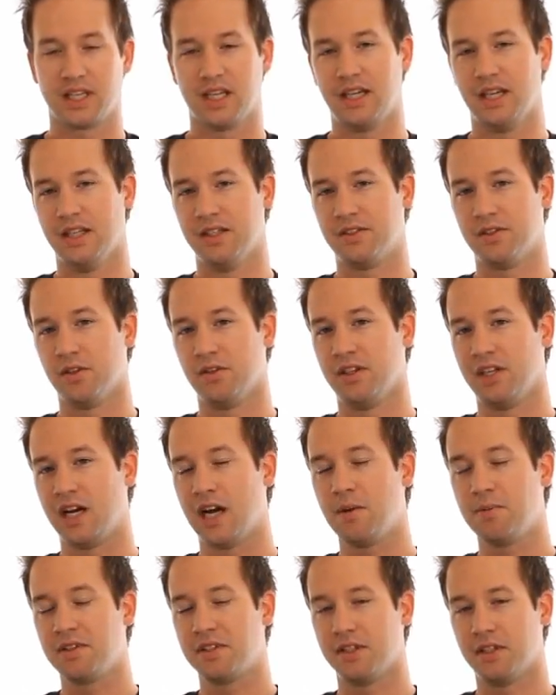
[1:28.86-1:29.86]
And so the
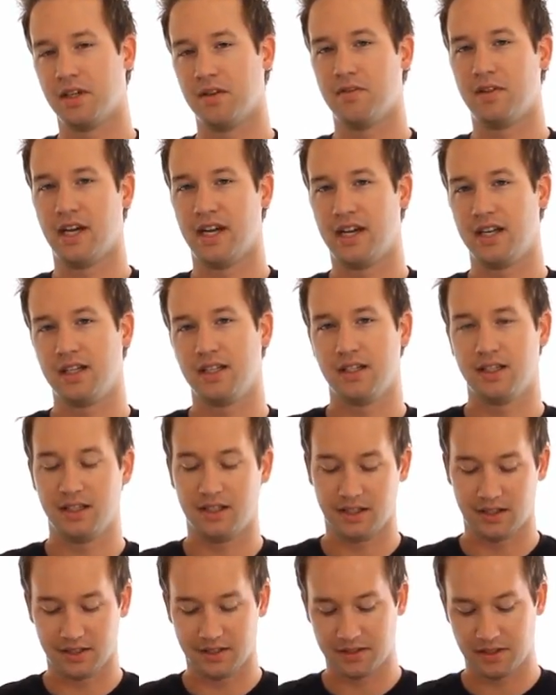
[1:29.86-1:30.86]
opposite of that
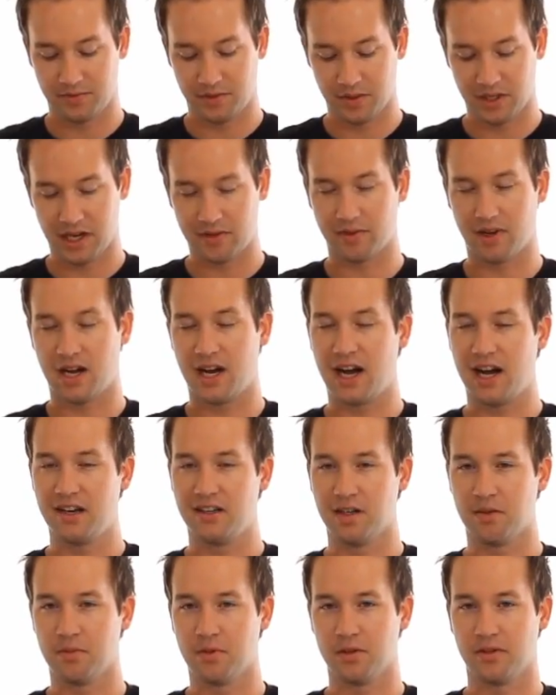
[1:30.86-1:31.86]
is if you have a high
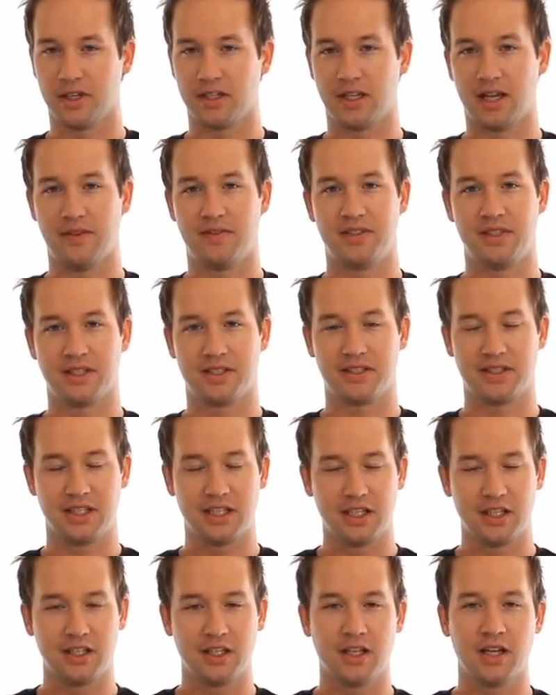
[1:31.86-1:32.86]
number like
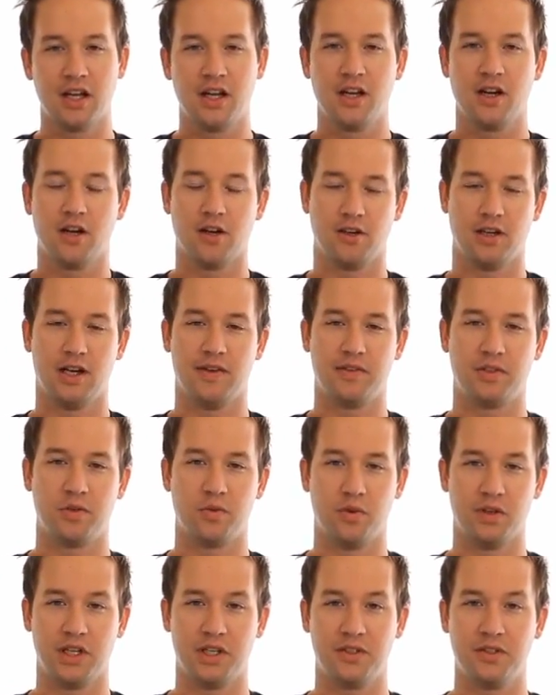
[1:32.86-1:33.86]
f16 or
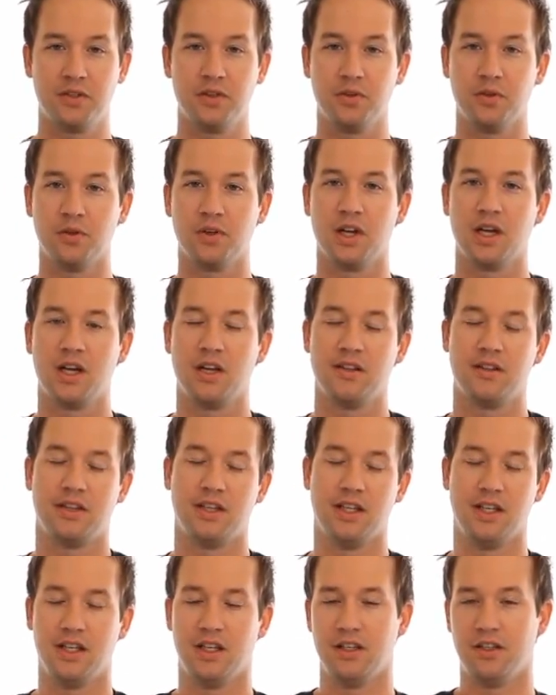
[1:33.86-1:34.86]
f22,
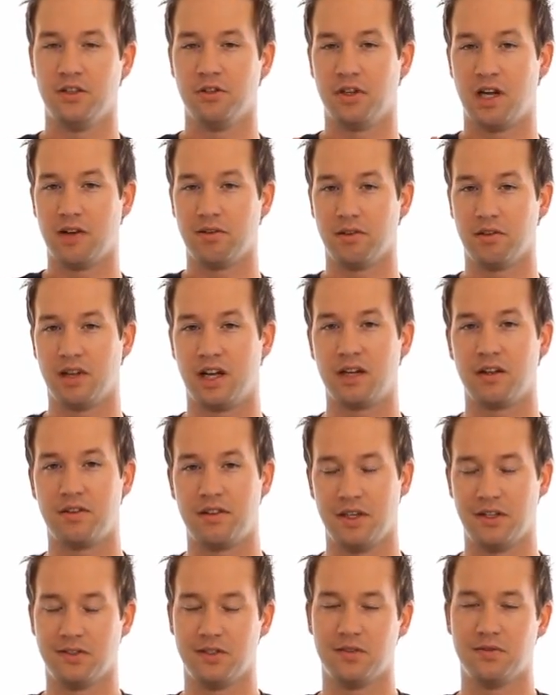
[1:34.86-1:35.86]
then you'll have a lot of
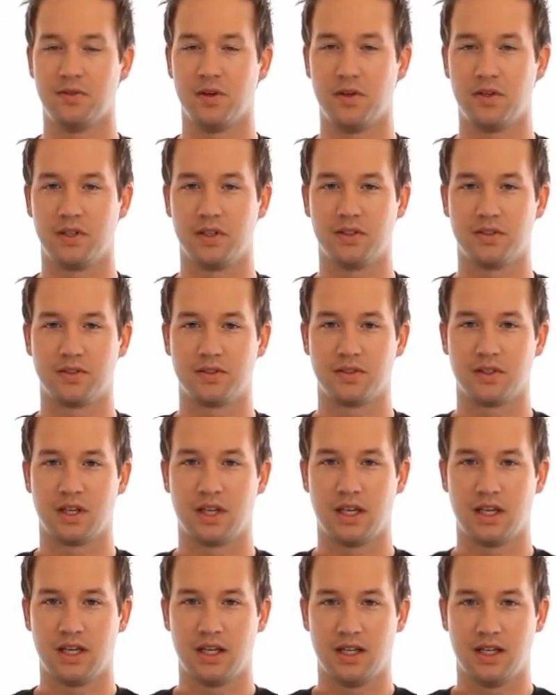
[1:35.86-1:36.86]
things in focus.
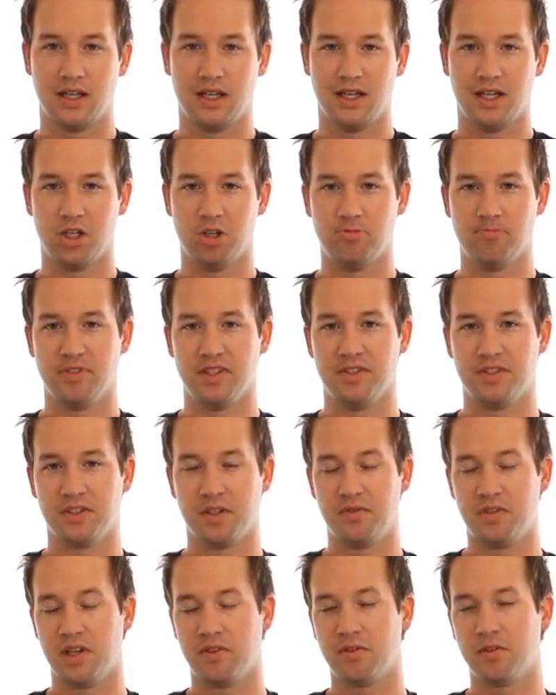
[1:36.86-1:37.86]
And so
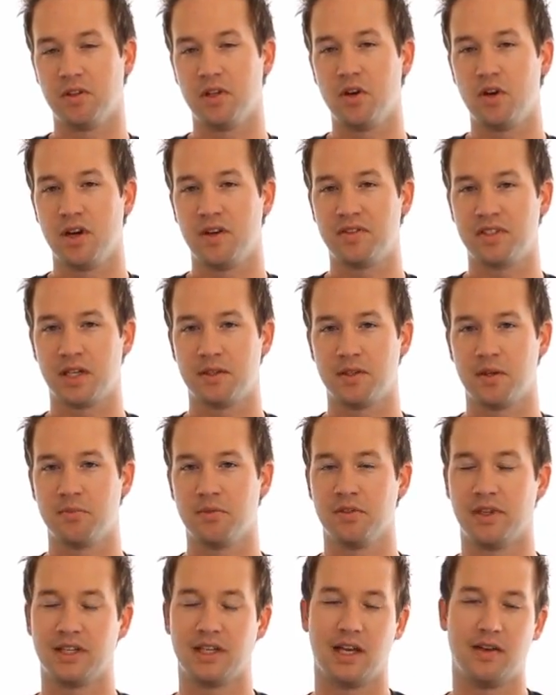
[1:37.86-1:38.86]
if you have a low f-stop
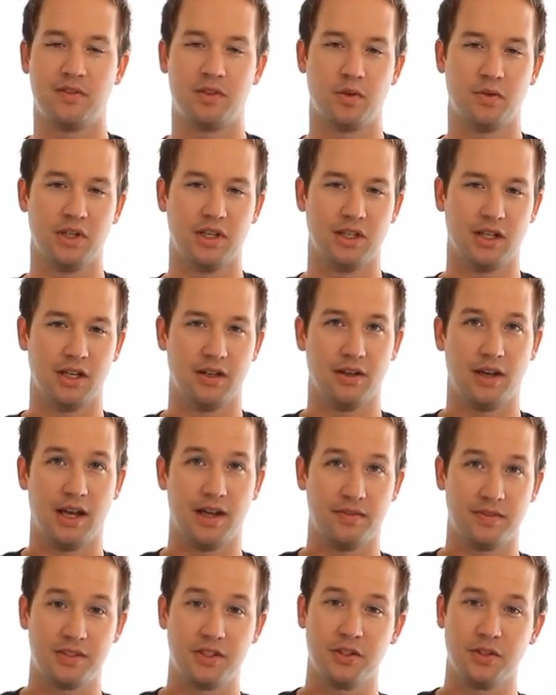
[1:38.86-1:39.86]
number like
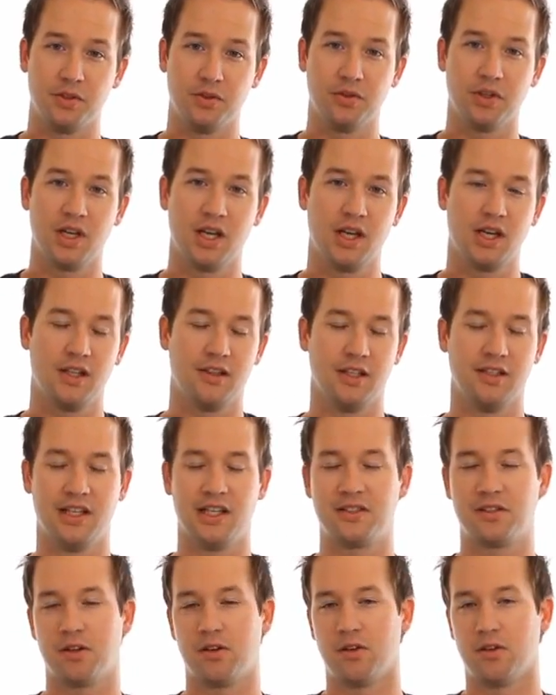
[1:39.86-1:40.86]
f2, then
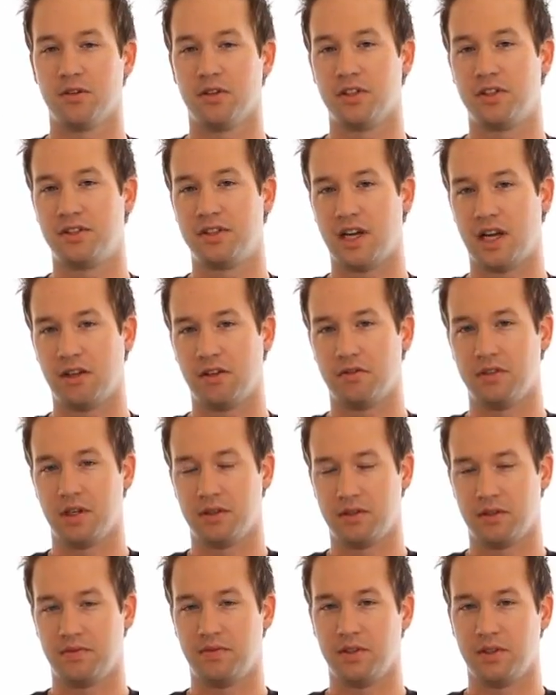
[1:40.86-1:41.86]
that's called shallow
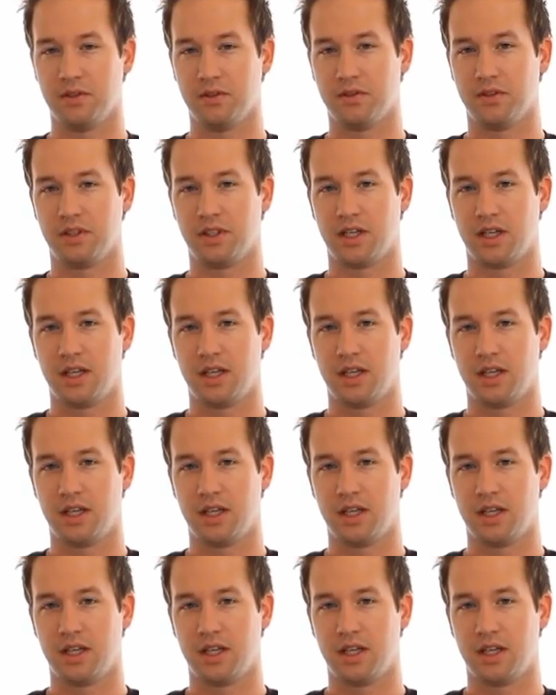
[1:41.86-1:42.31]
depth of field.